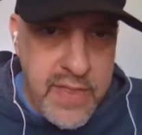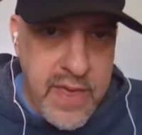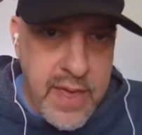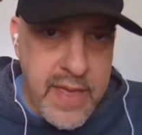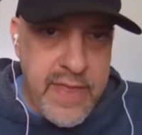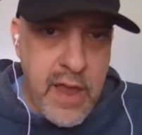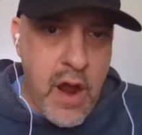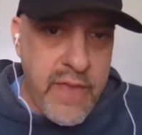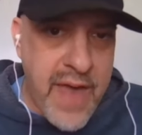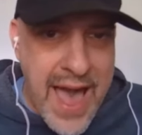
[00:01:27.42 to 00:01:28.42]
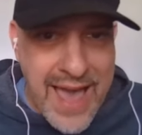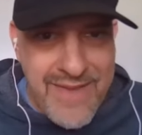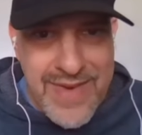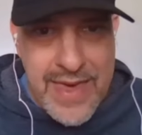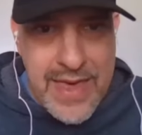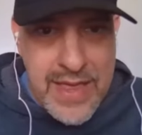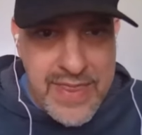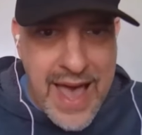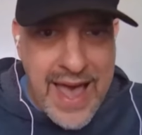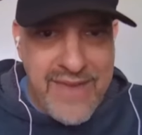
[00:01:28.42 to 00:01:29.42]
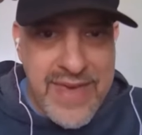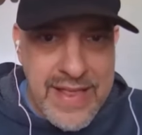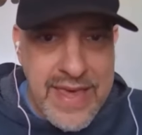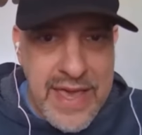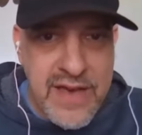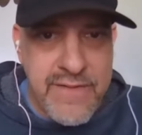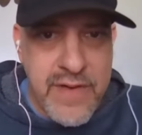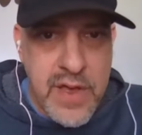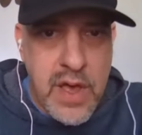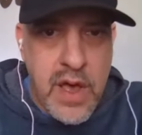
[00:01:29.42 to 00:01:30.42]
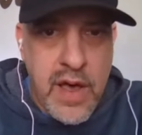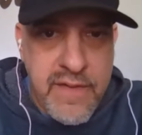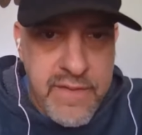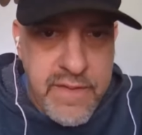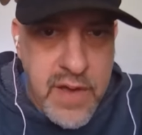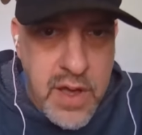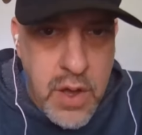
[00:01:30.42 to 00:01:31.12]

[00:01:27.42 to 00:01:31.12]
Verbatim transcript: the, the they are the Ivy, the Ivy League of of uh,